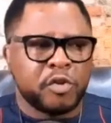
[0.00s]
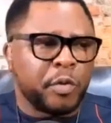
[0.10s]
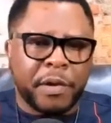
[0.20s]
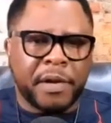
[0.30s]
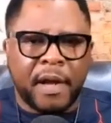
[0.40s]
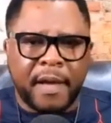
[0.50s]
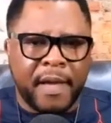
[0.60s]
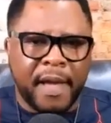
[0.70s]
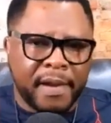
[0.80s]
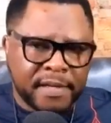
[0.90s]
throwing our
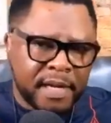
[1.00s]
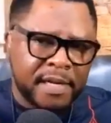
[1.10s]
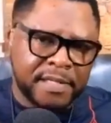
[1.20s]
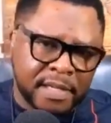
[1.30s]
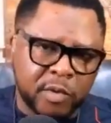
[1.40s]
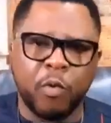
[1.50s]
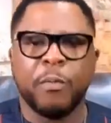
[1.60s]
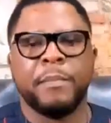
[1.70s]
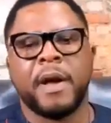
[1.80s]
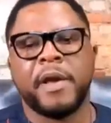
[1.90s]
hands and says,
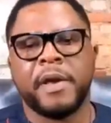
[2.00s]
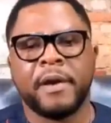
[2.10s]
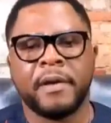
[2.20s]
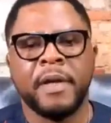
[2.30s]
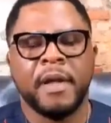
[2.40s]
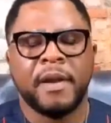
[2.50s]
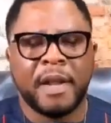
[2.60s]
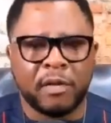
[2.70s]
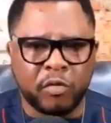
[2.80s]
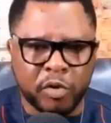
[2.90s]
Kumbaya,
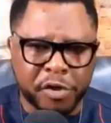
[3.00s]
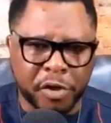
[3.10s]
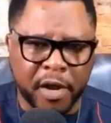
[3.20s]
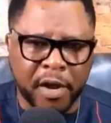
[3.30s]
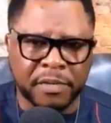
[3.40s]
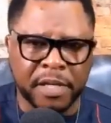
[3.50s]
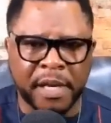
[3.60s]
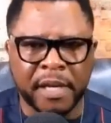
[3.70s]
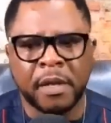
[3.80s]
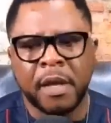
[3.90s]
let Russia comes
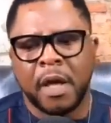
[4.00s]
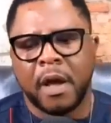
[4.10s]
in.